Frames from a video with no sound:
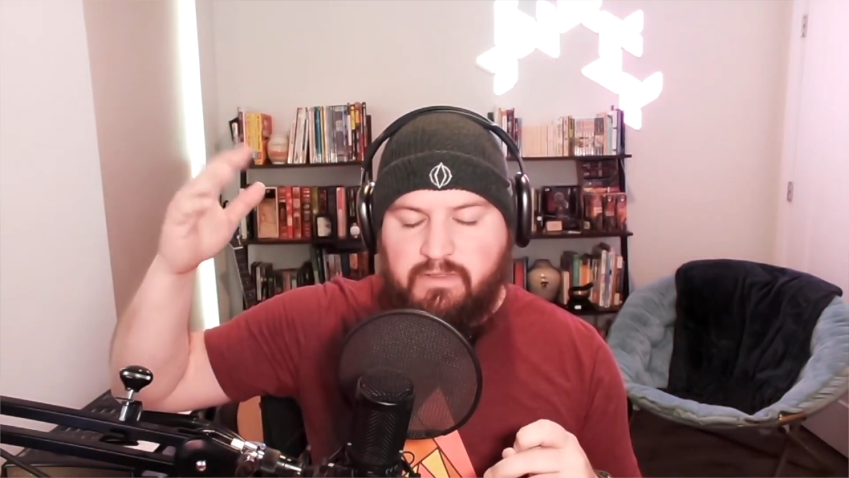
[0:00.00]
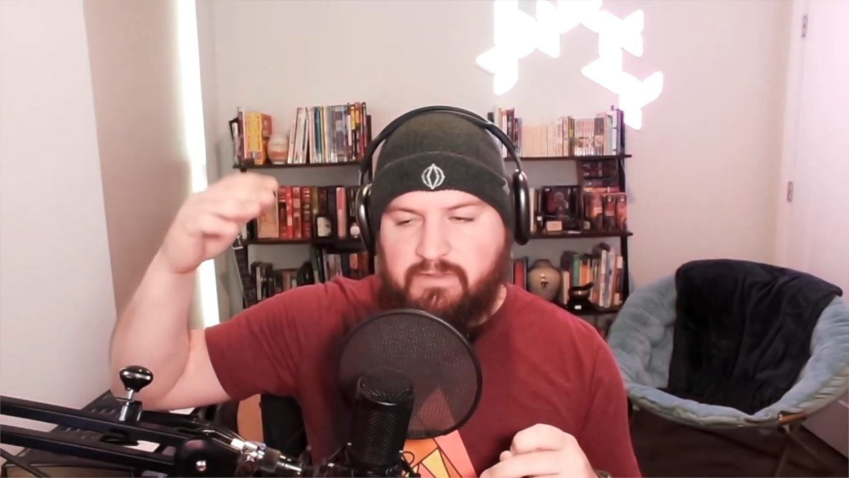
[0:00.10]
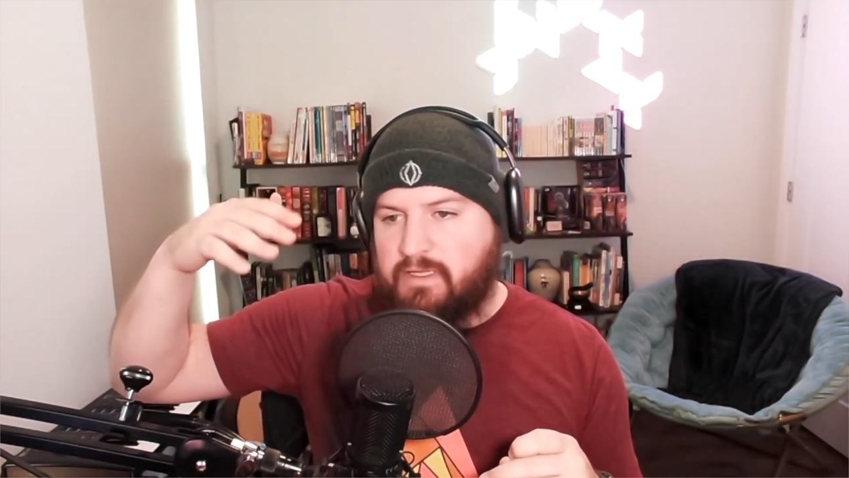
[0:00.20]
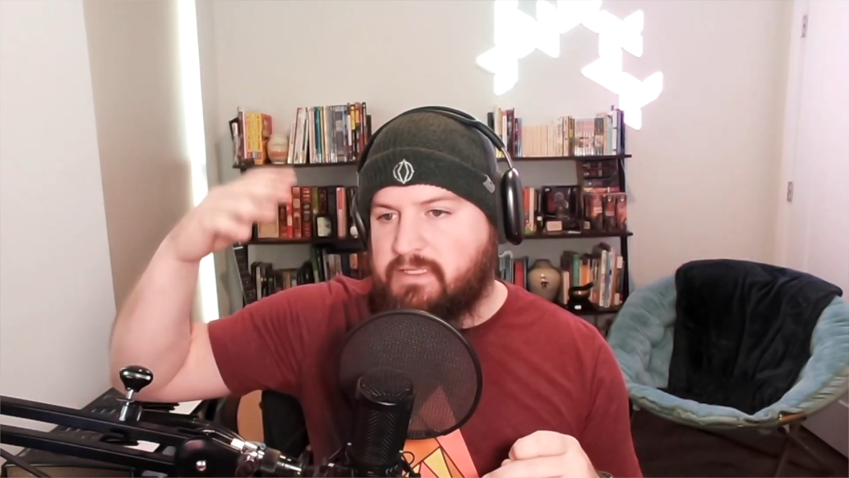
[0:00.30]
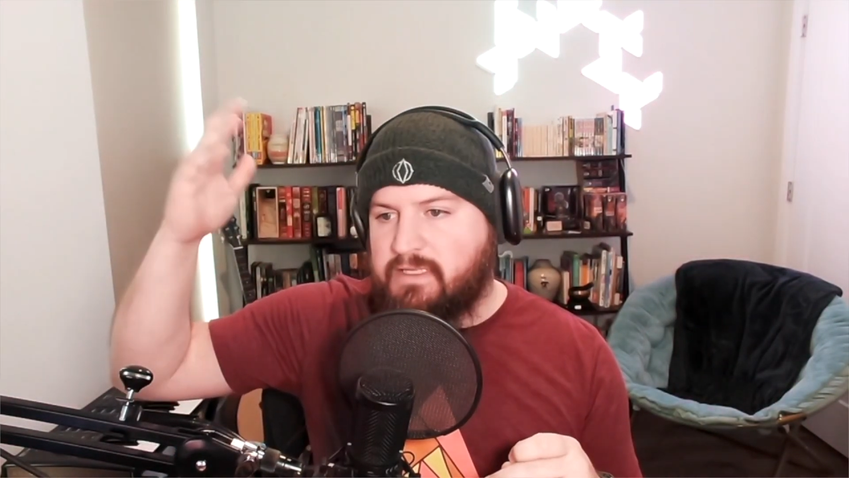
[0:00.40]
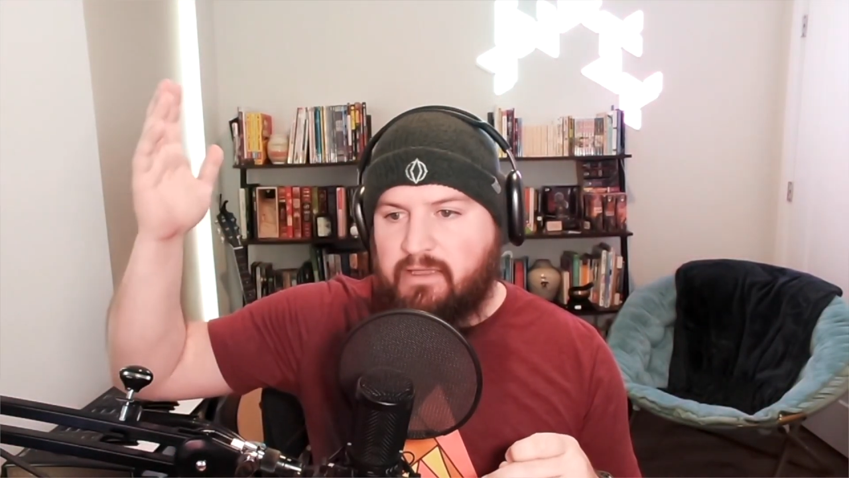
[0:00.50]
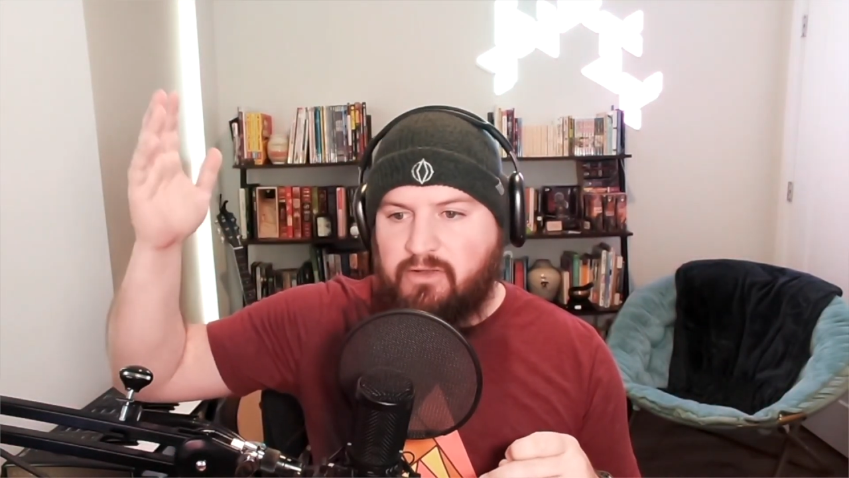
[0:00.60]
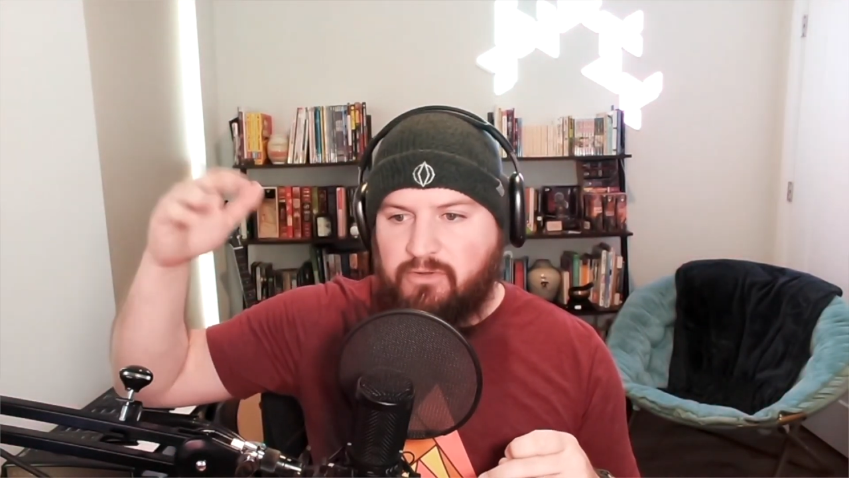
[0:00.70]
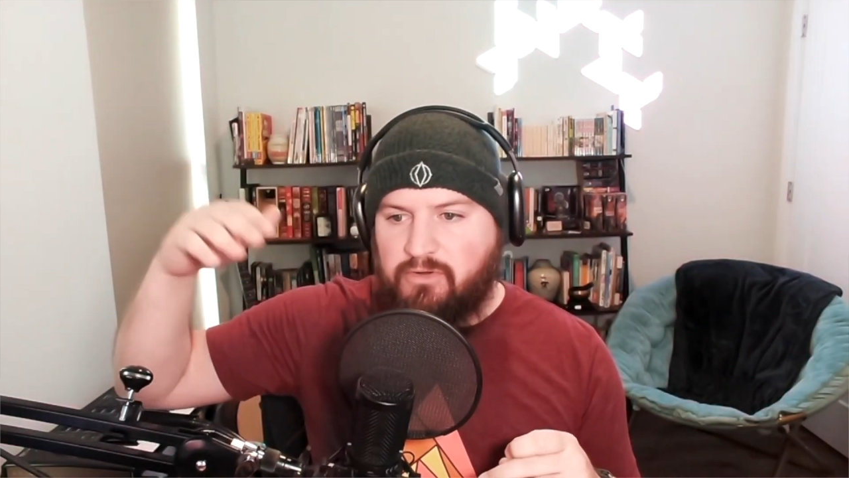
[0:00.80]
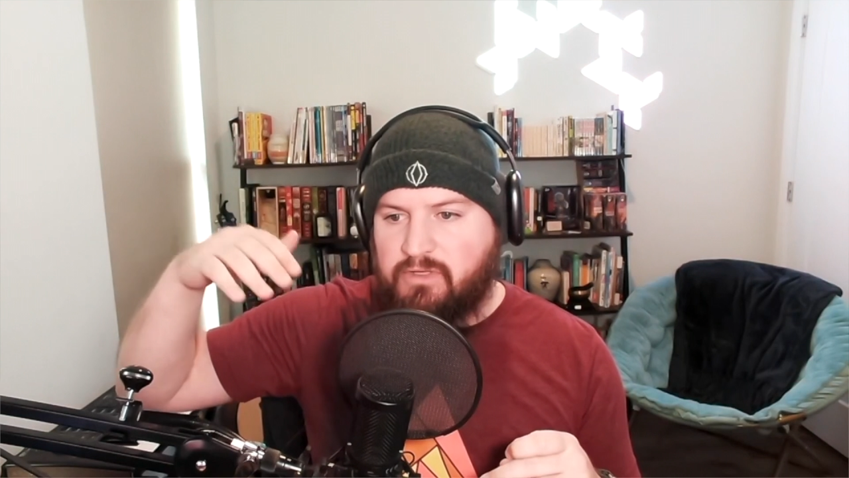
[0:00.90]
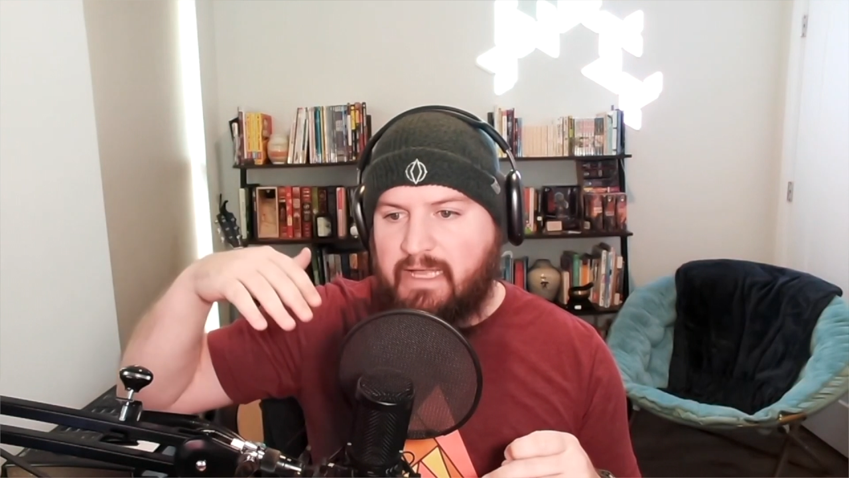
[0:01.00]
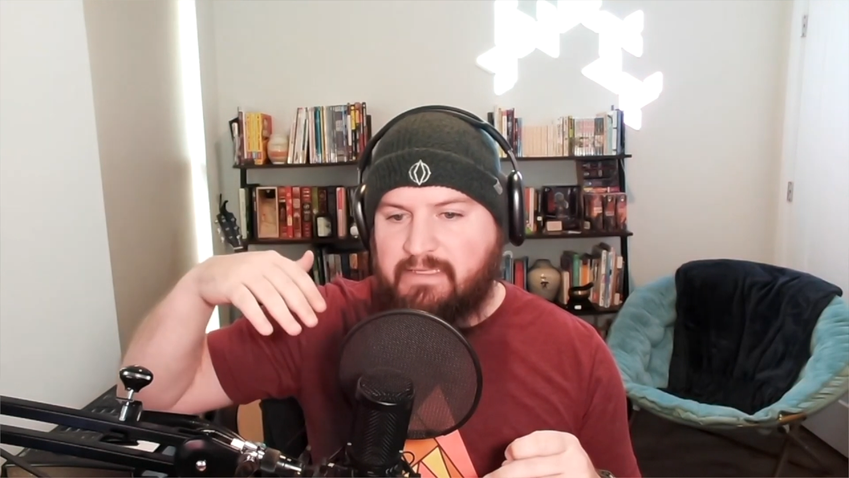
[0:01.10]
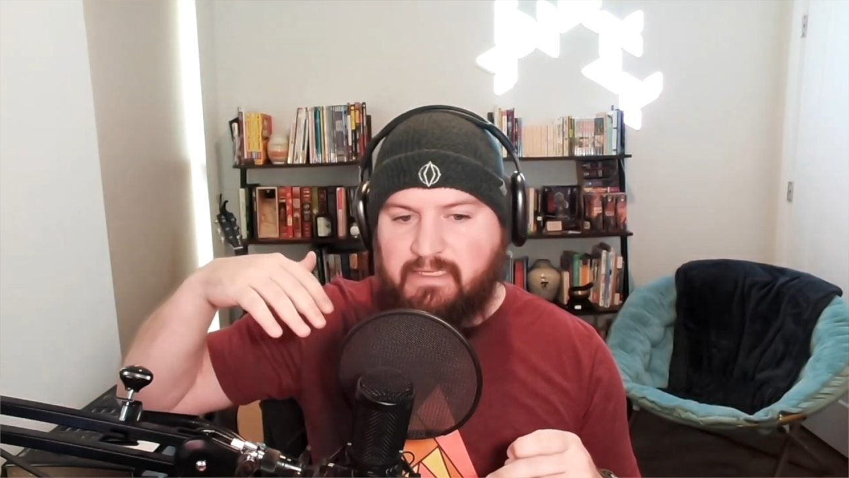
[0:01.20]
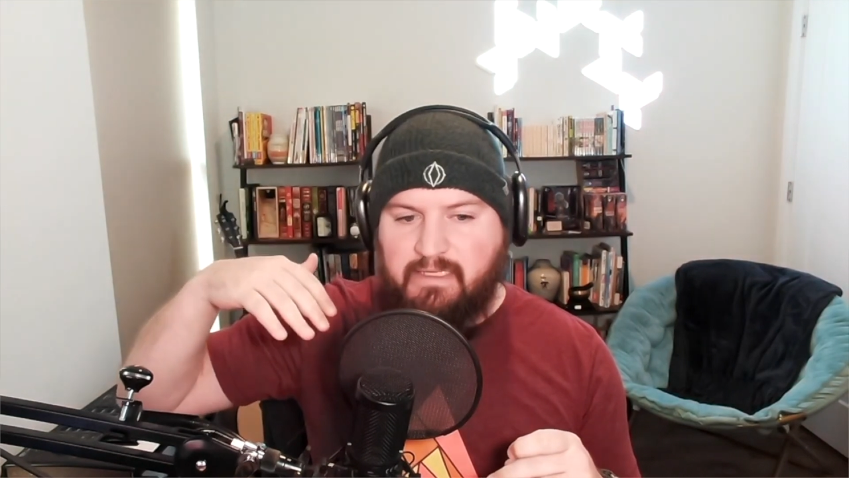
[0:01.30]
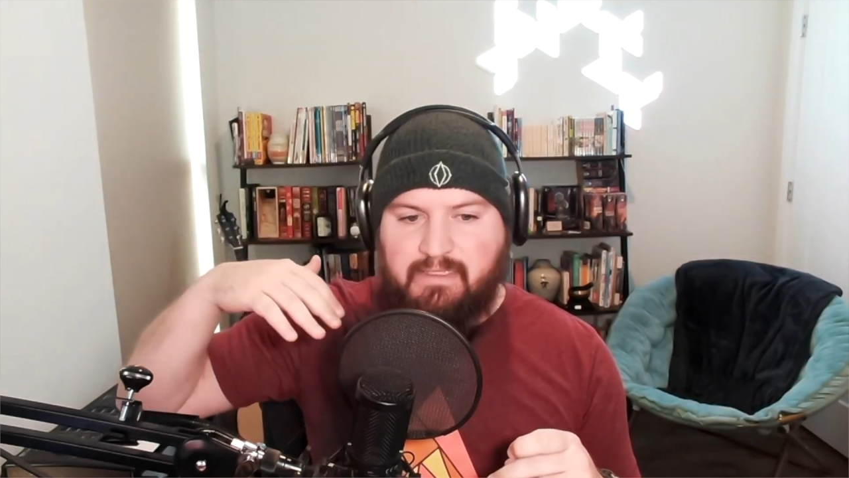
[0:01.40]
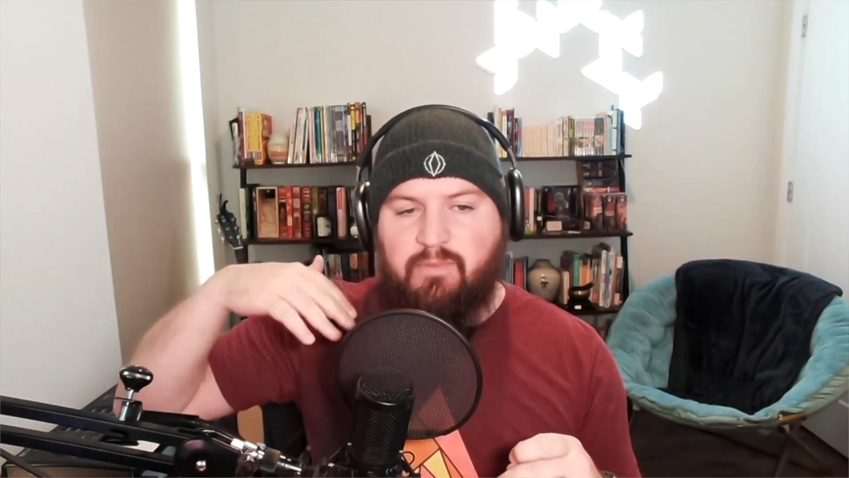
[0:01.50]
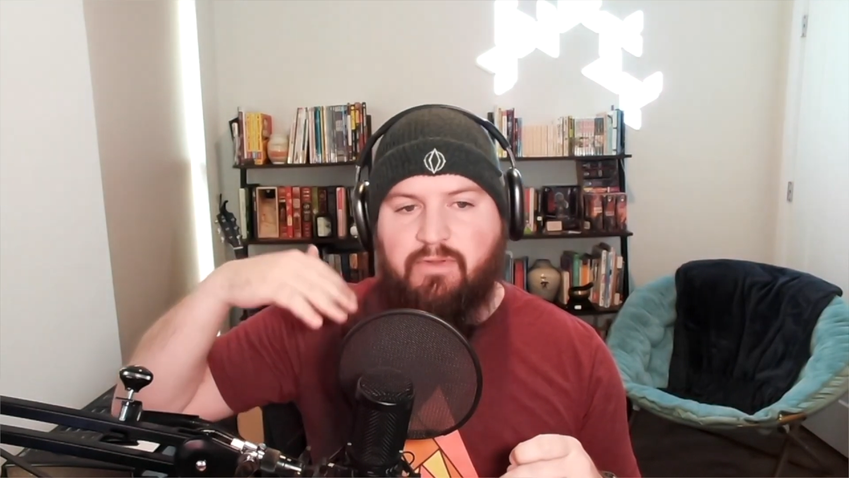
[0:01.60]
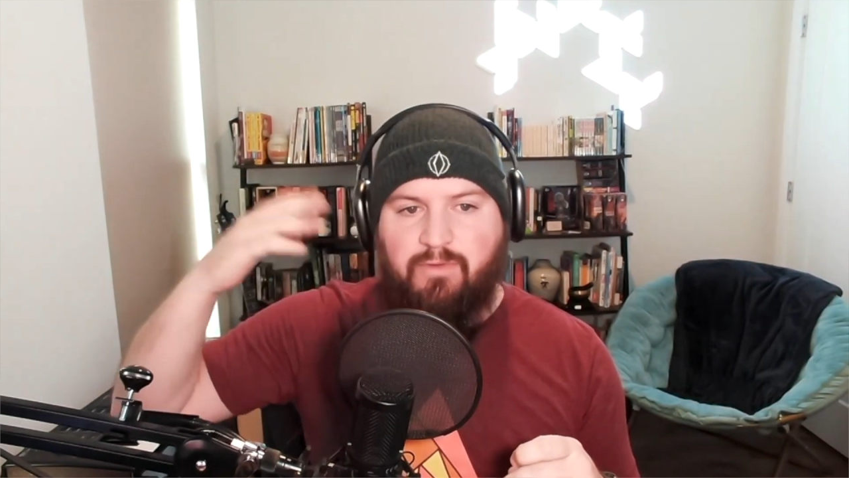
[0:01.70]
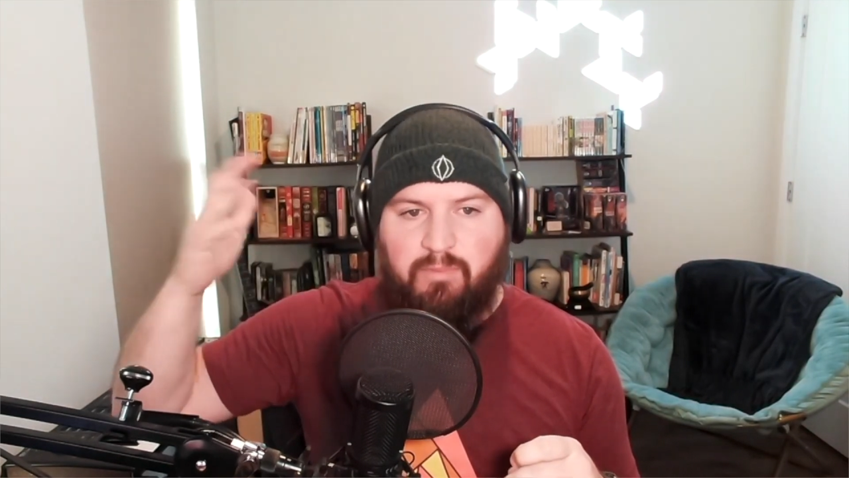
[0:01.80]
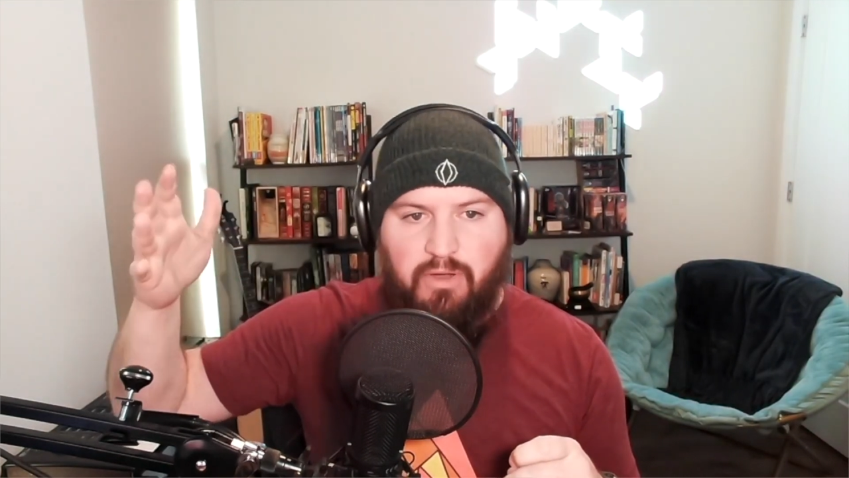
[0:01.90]
let's say, your classic
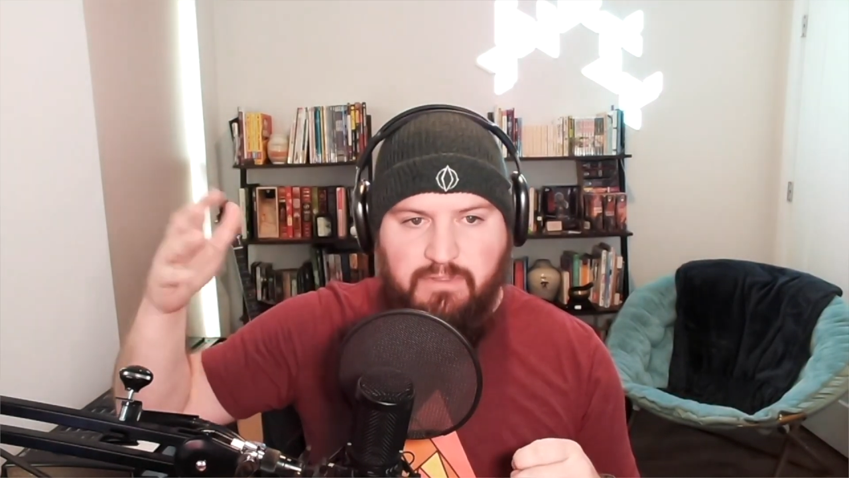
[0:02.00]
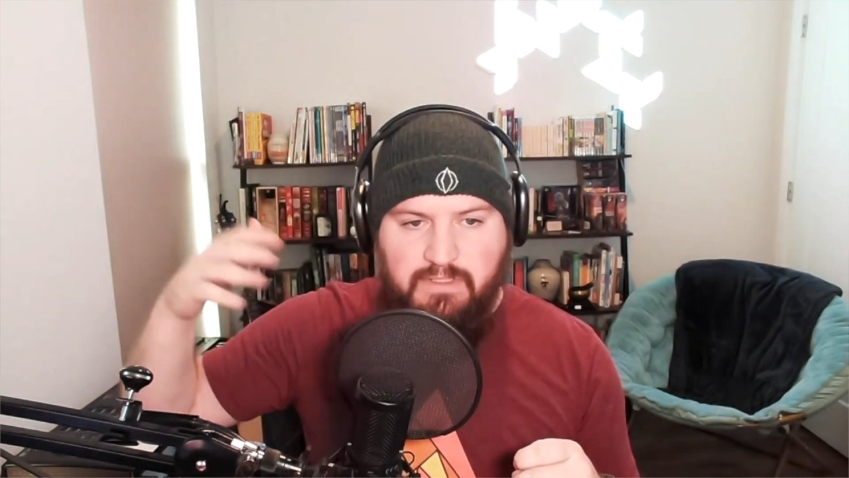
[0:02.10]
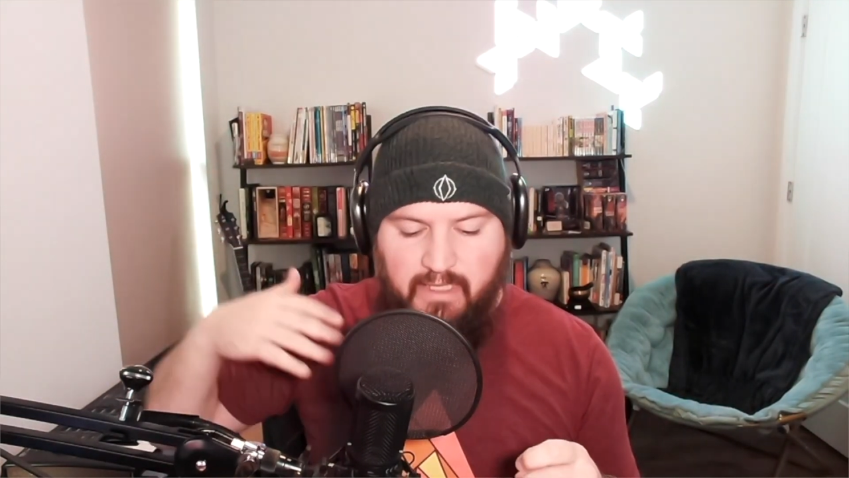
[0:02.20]
example of a post,